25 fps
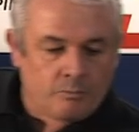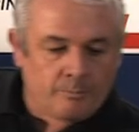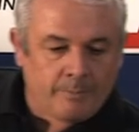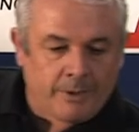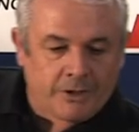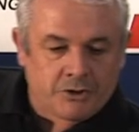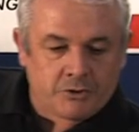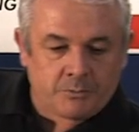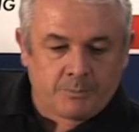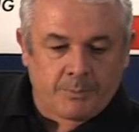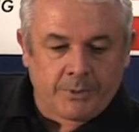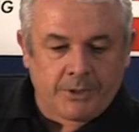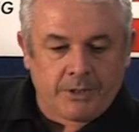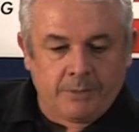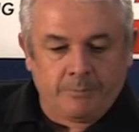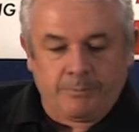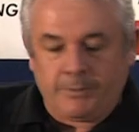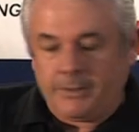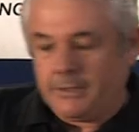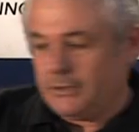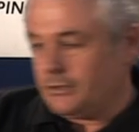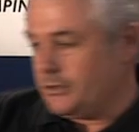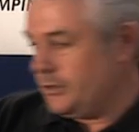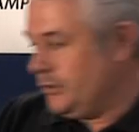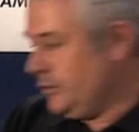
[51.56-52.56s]
much bigger
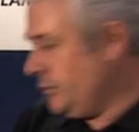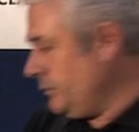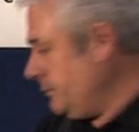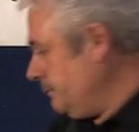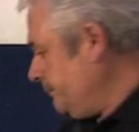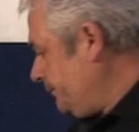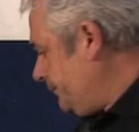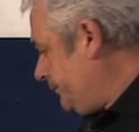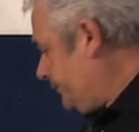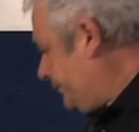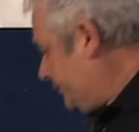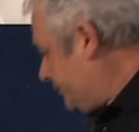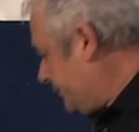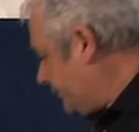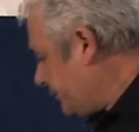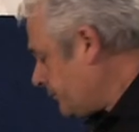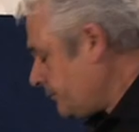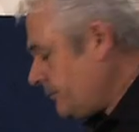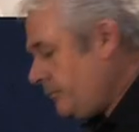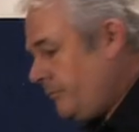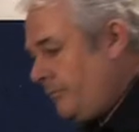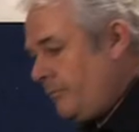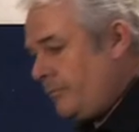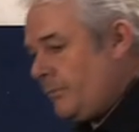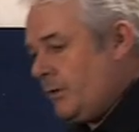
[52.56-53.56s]
pieces.
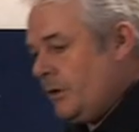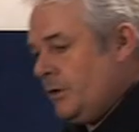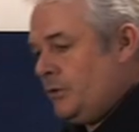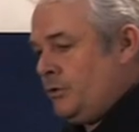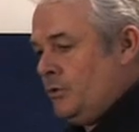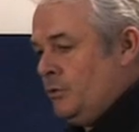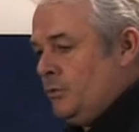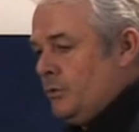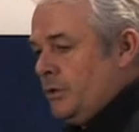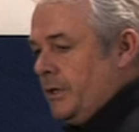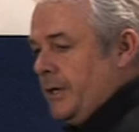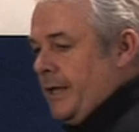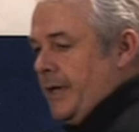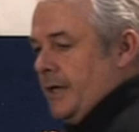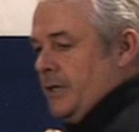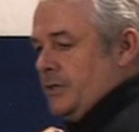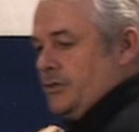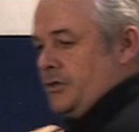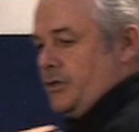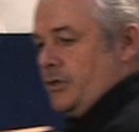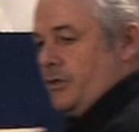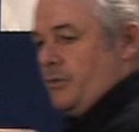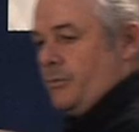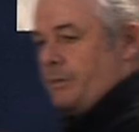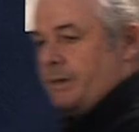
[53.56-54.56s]
The tool allows
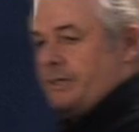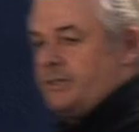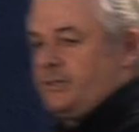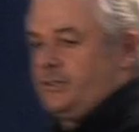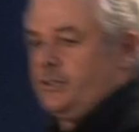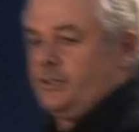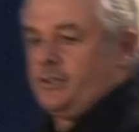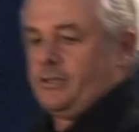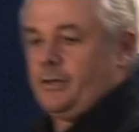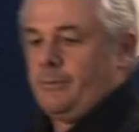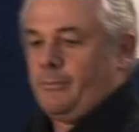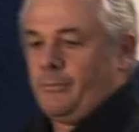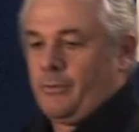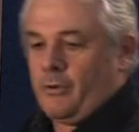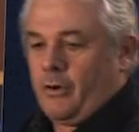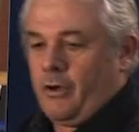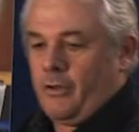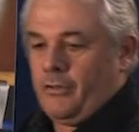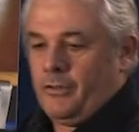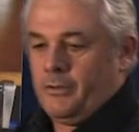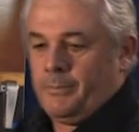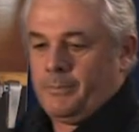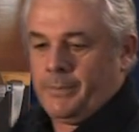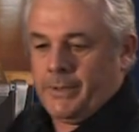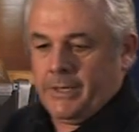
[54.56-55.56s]
you to rest the timber
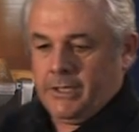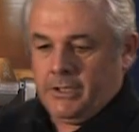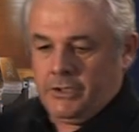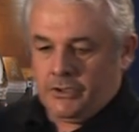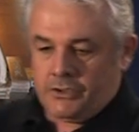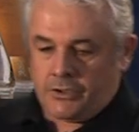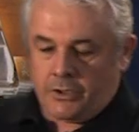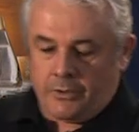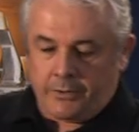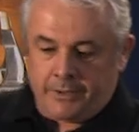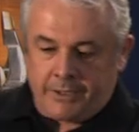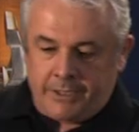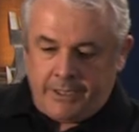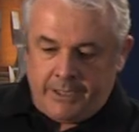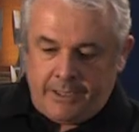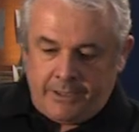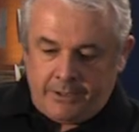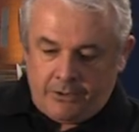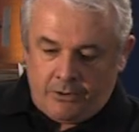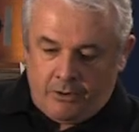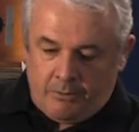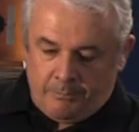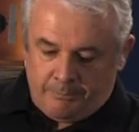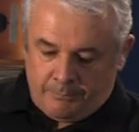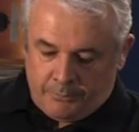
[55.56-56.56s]
on the bench, so again,
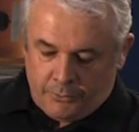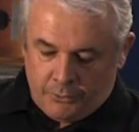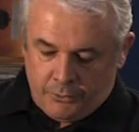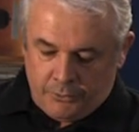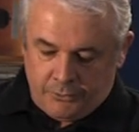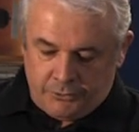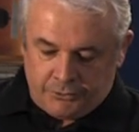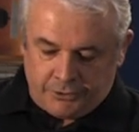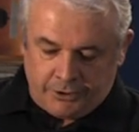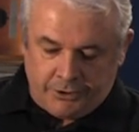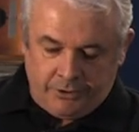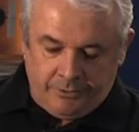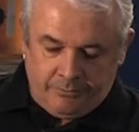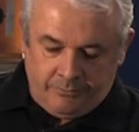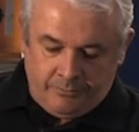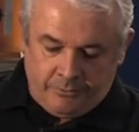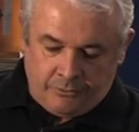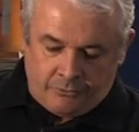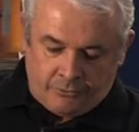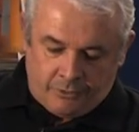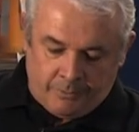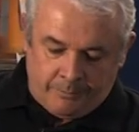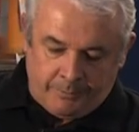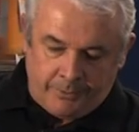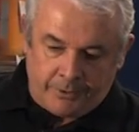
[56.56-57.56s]
not bruising,
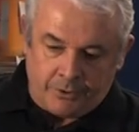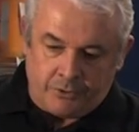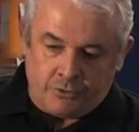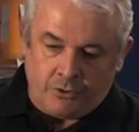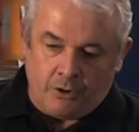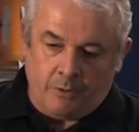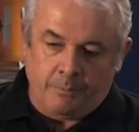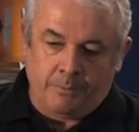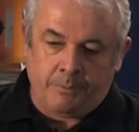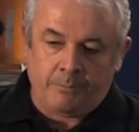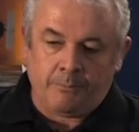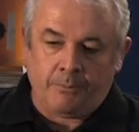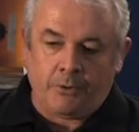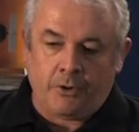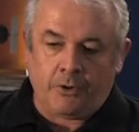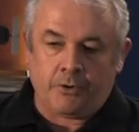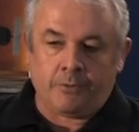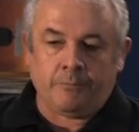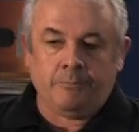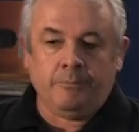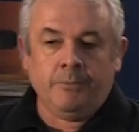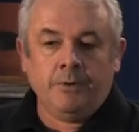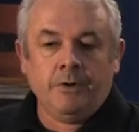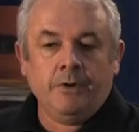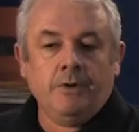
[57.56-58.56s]
gripping top and
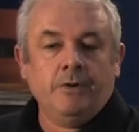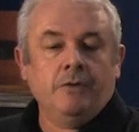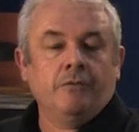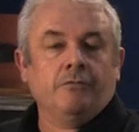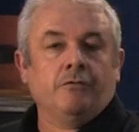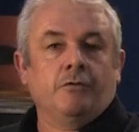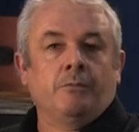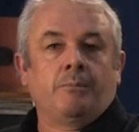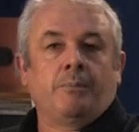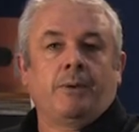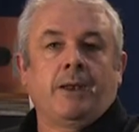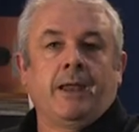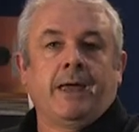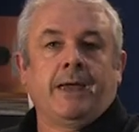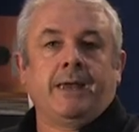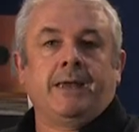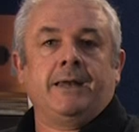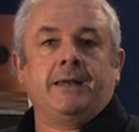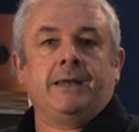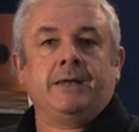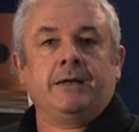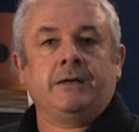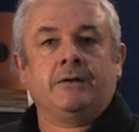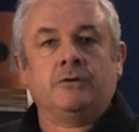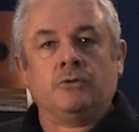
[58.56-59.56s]
bottom for
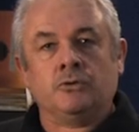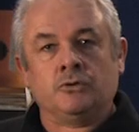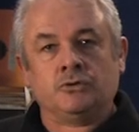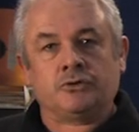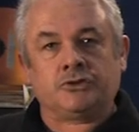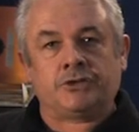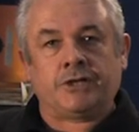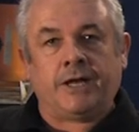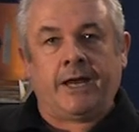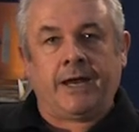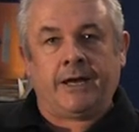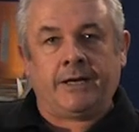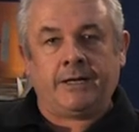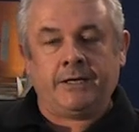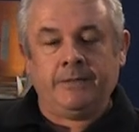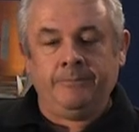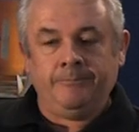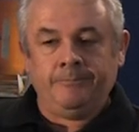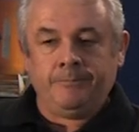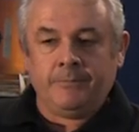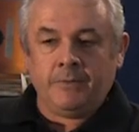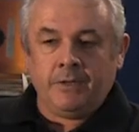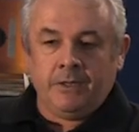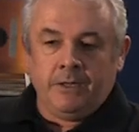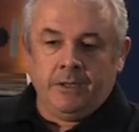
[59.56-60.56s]
planing or sanding.
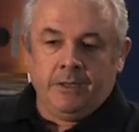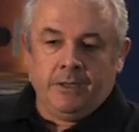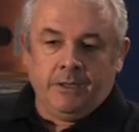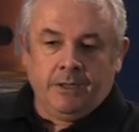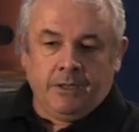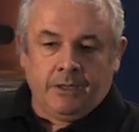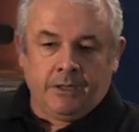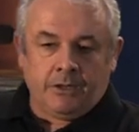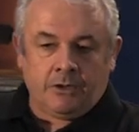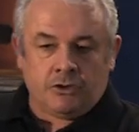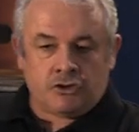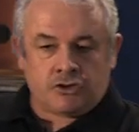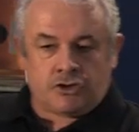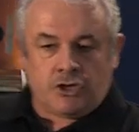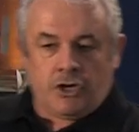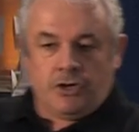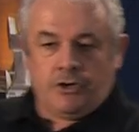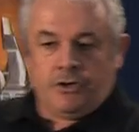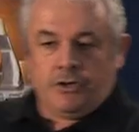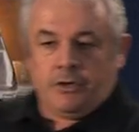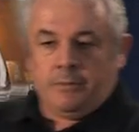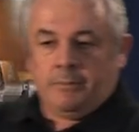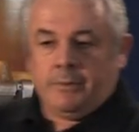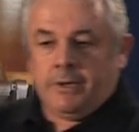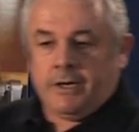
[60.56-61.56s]
And I'll show
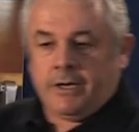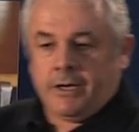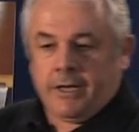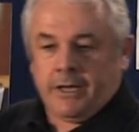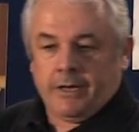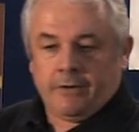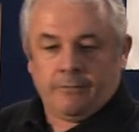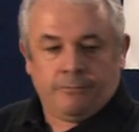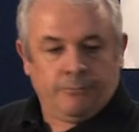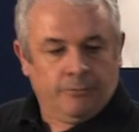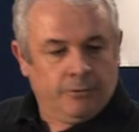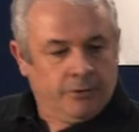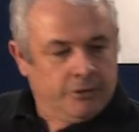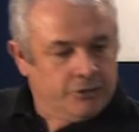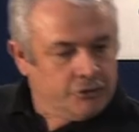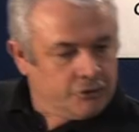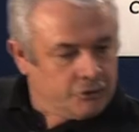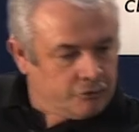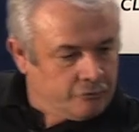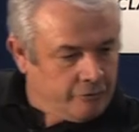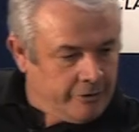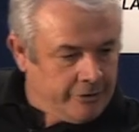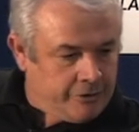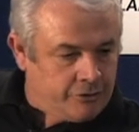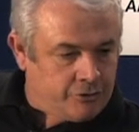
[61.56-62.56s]
you in a minute how to fully
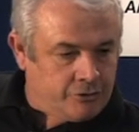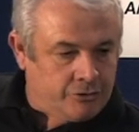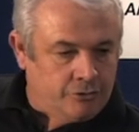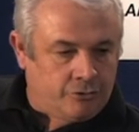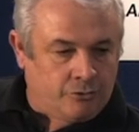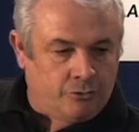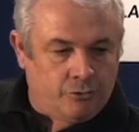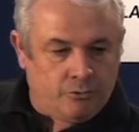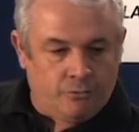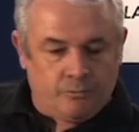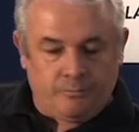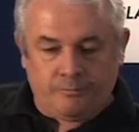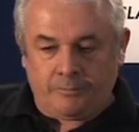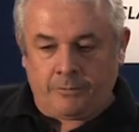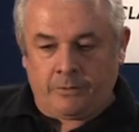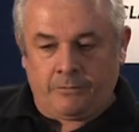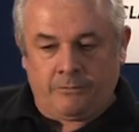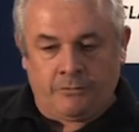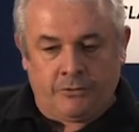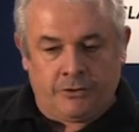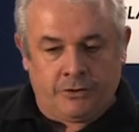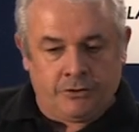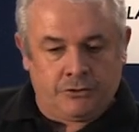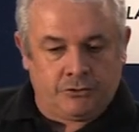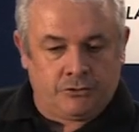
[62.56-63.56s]
stretch the tool
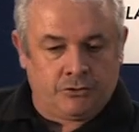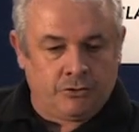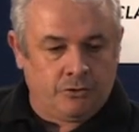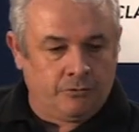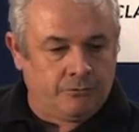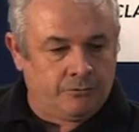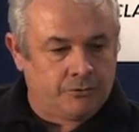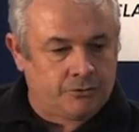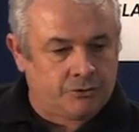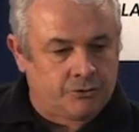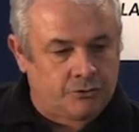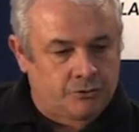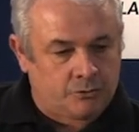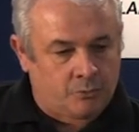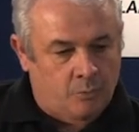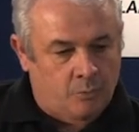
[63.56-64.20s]
for this surface as